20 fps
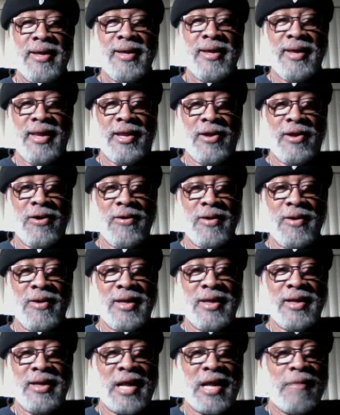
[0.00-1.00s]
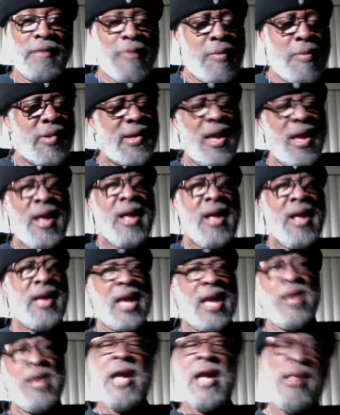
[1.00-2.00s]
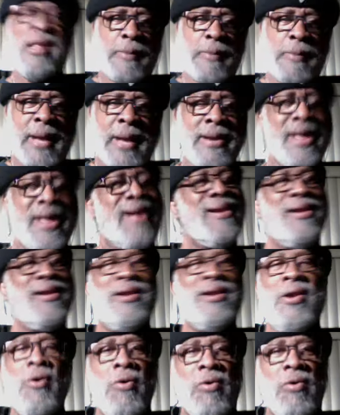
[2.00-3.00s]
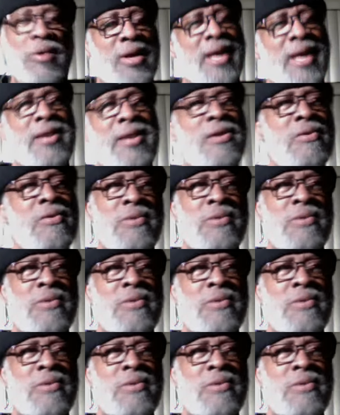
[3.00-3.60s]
because people say, can you explain that? No, can you?